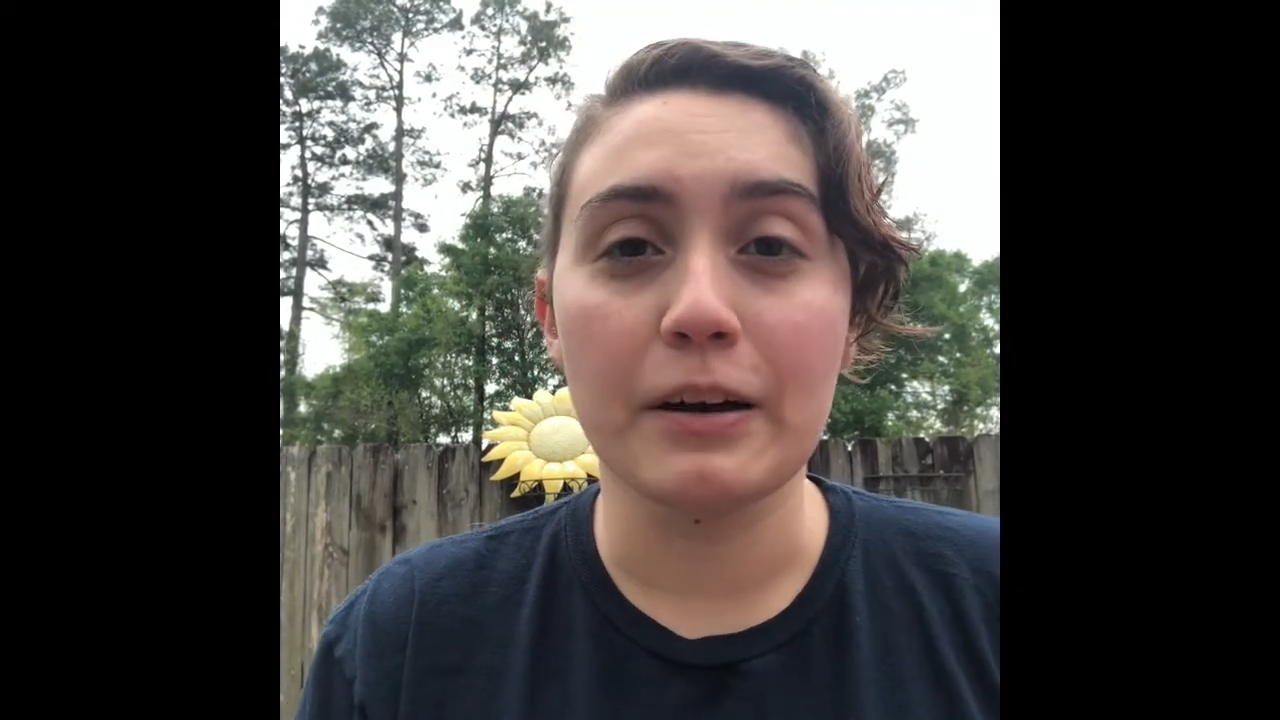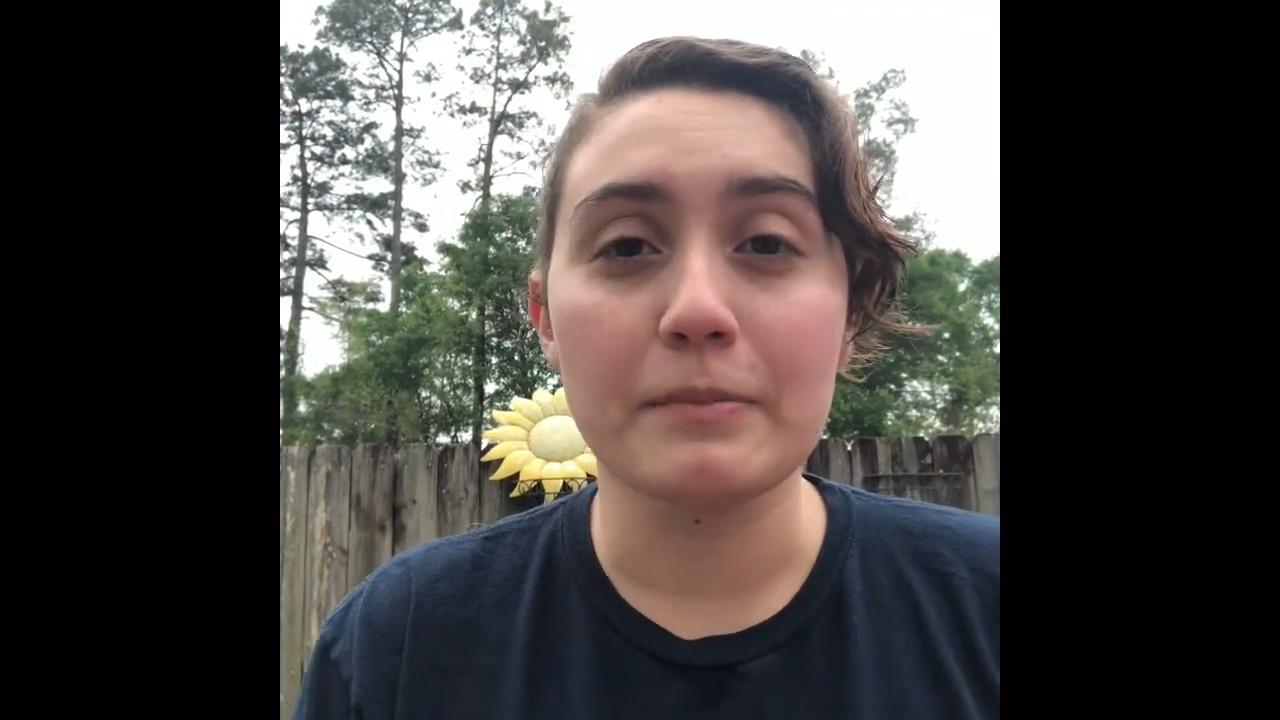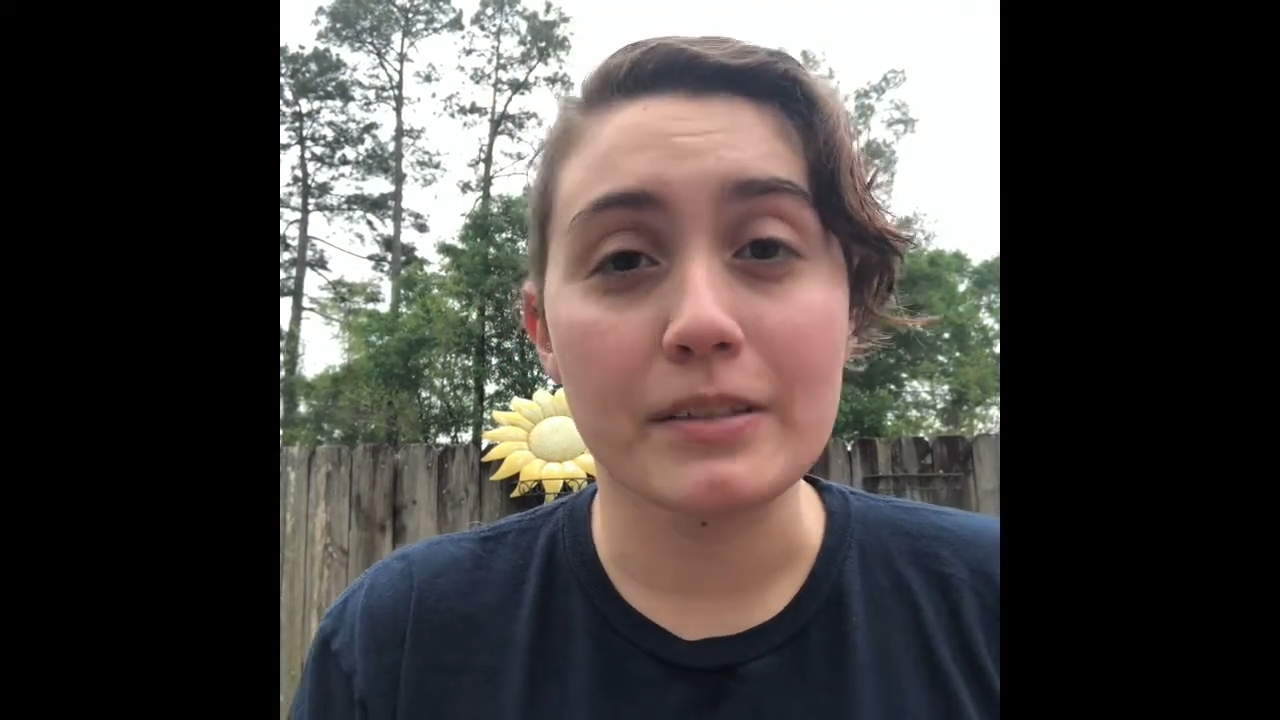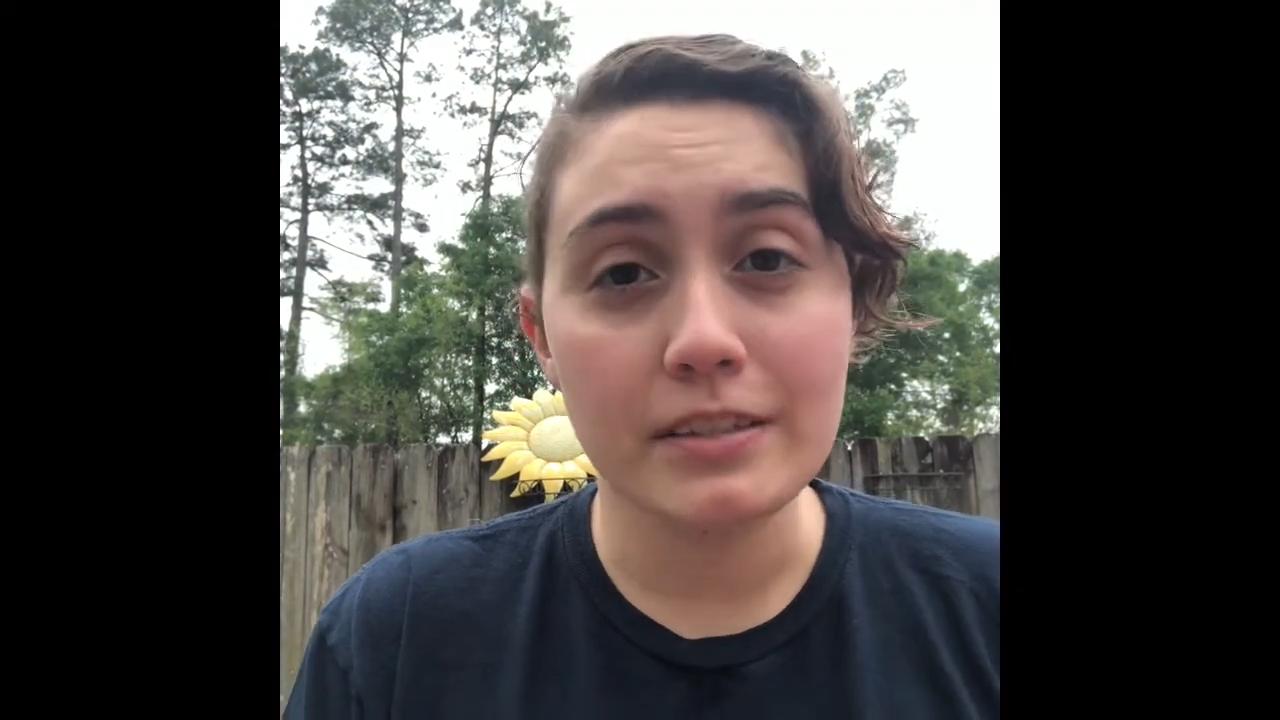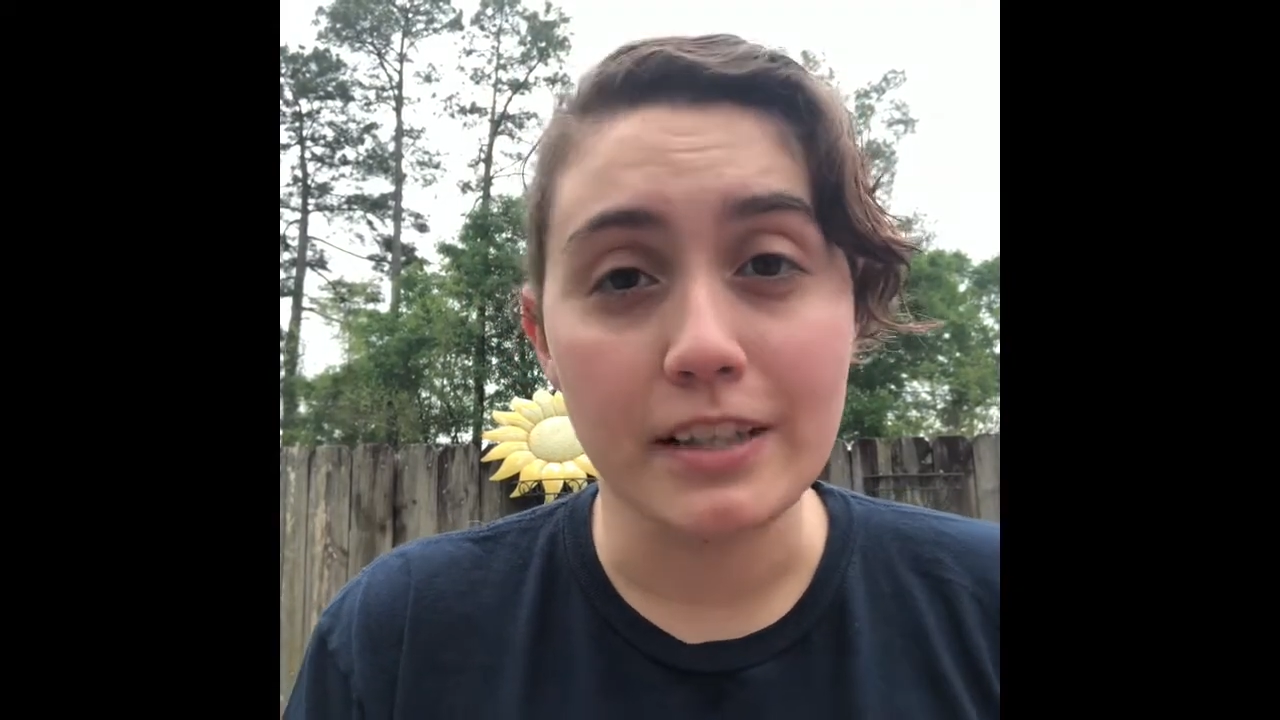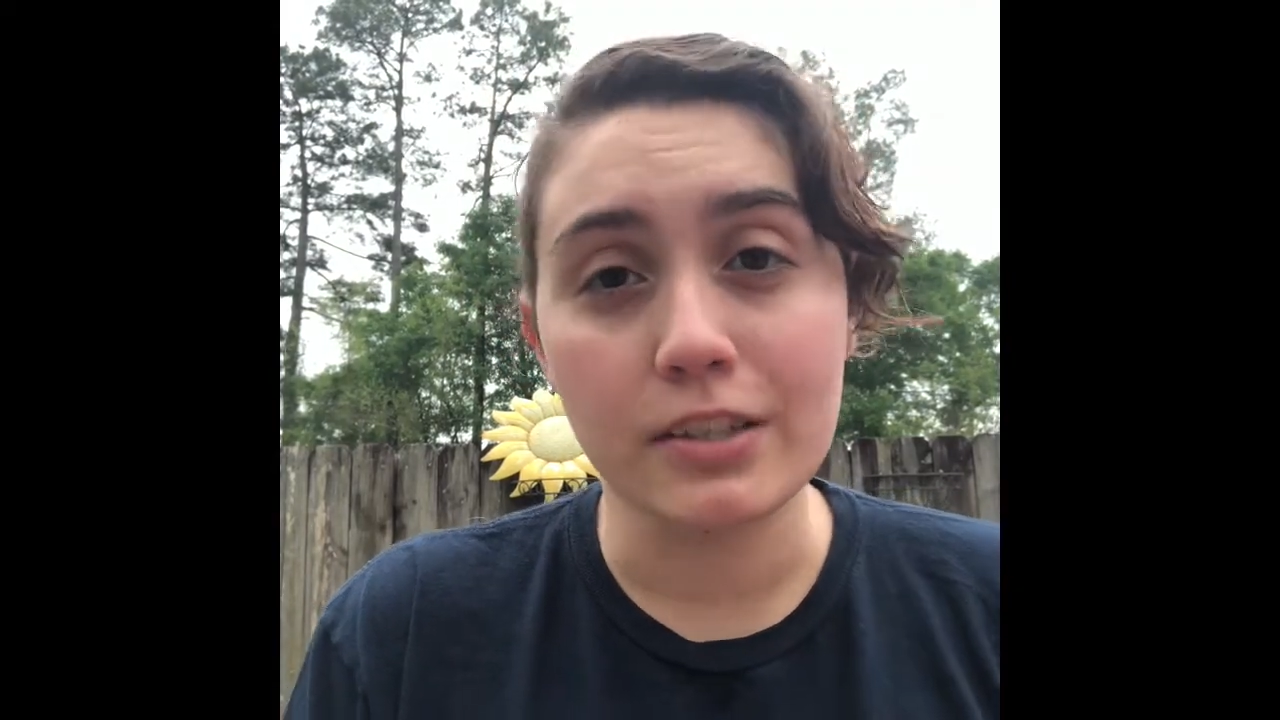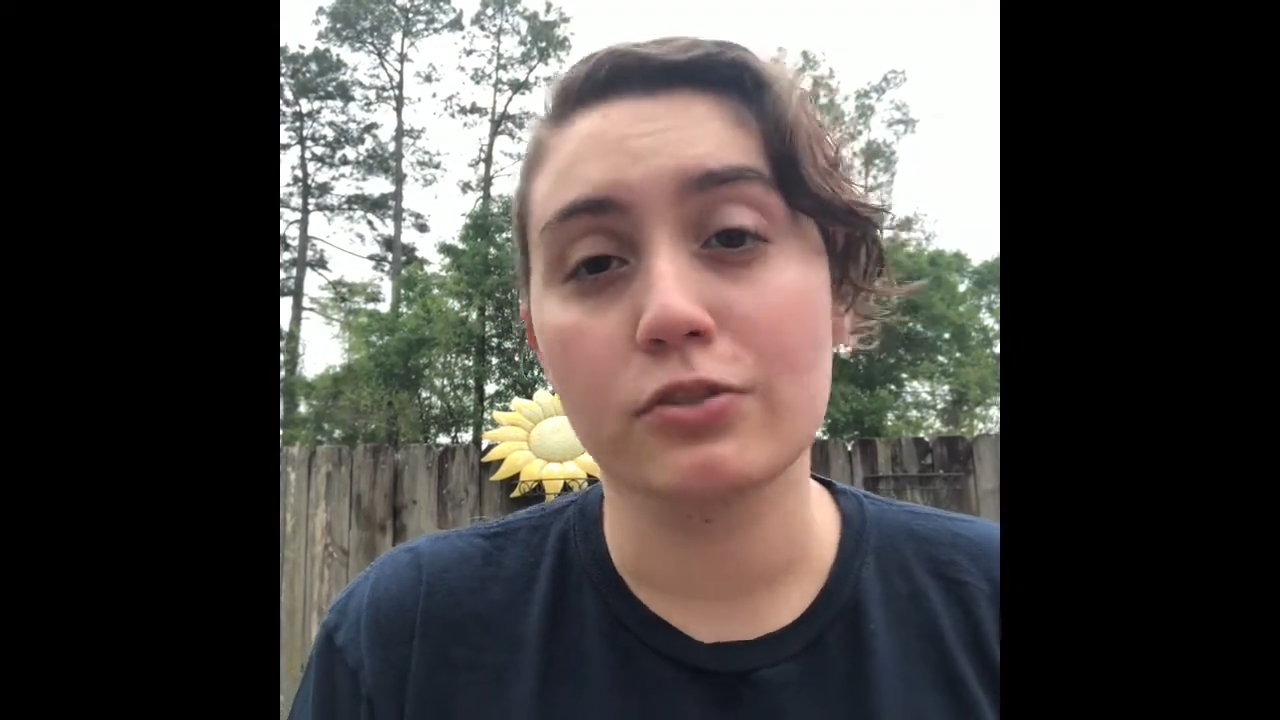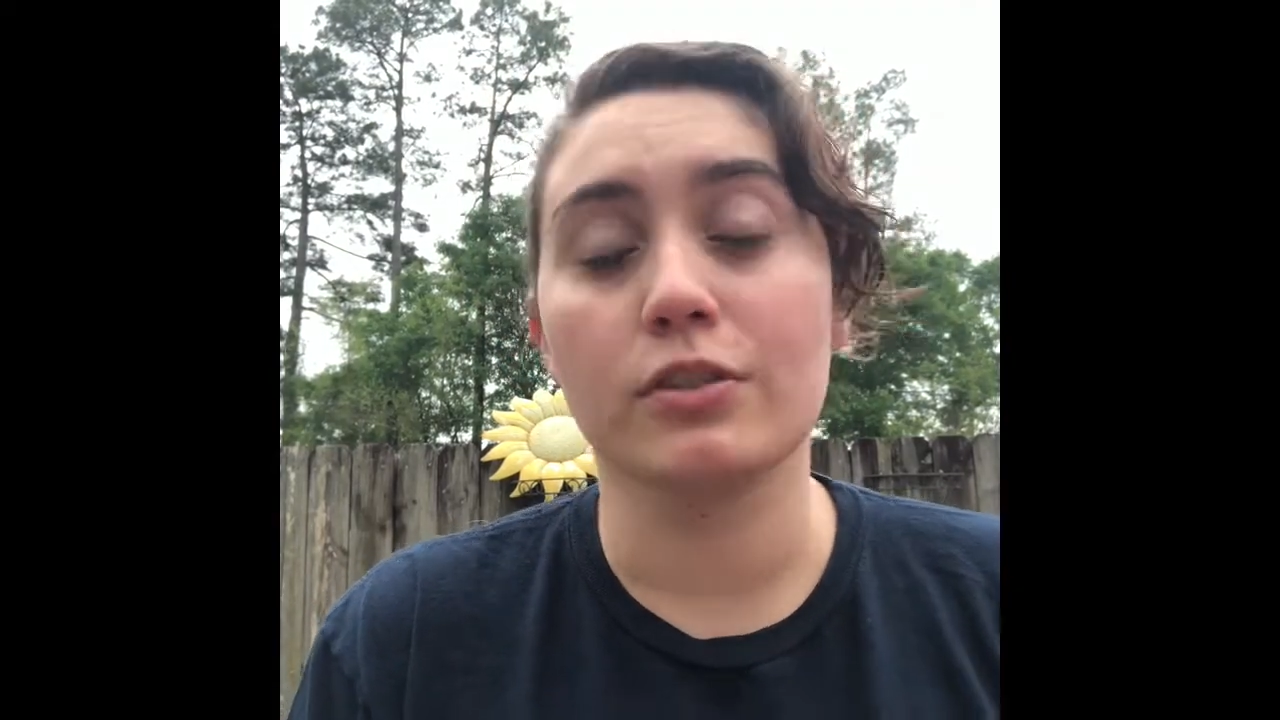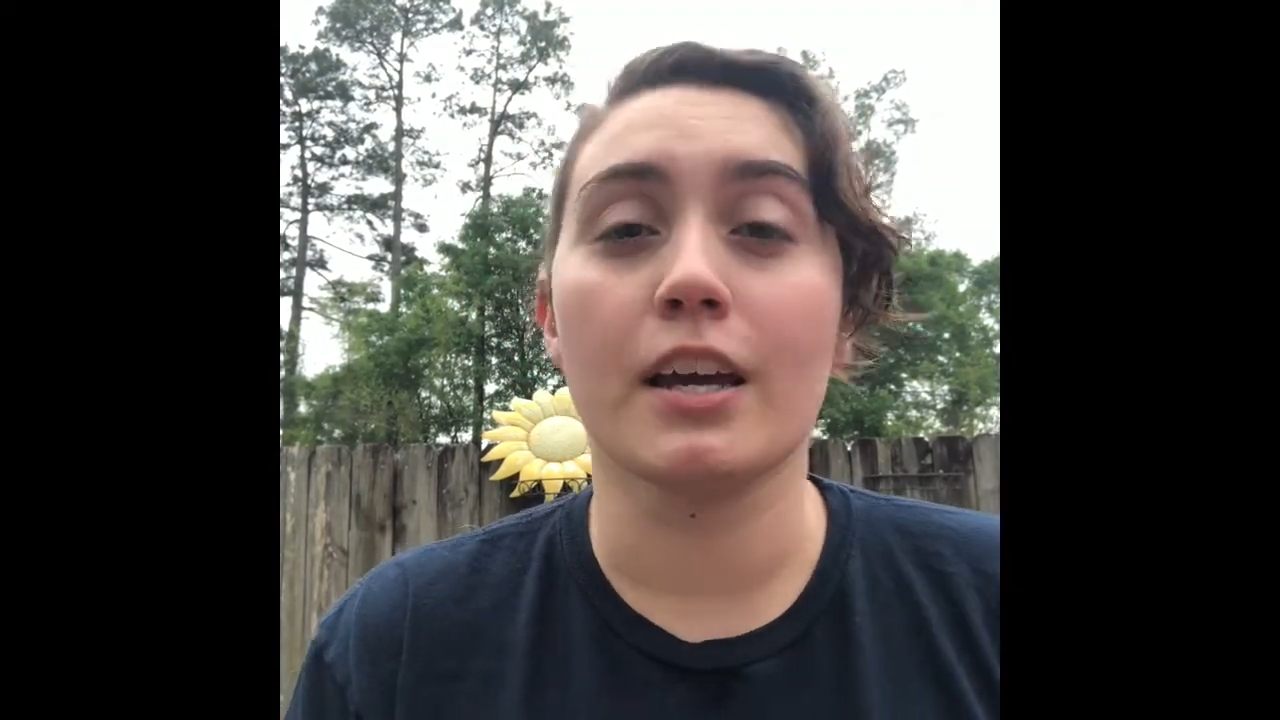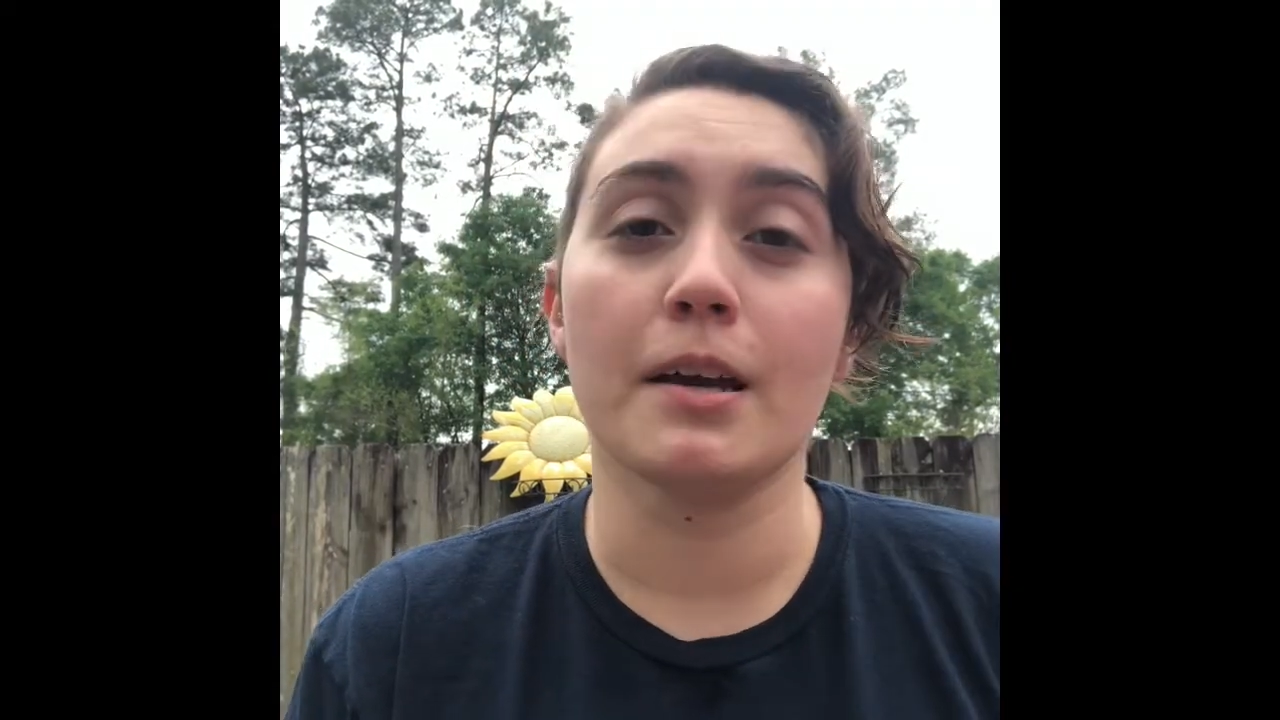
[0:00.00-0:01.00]
I missed
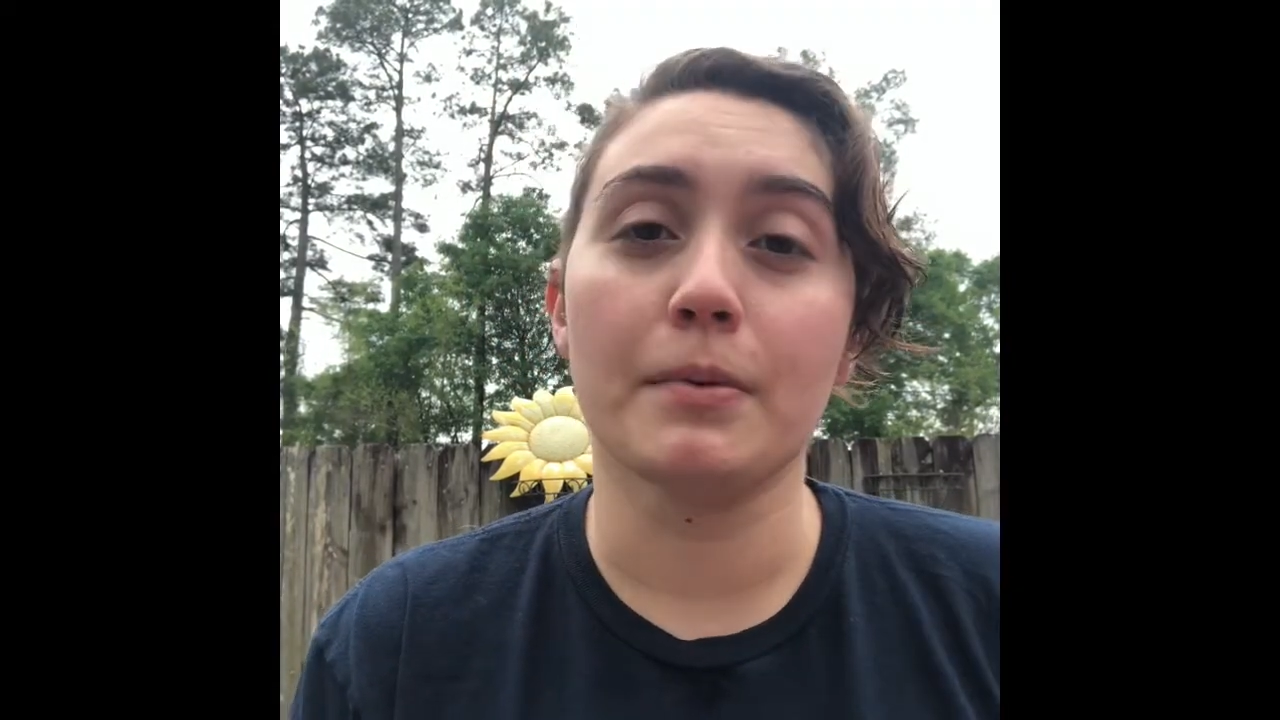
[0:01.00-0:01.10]
yesterday,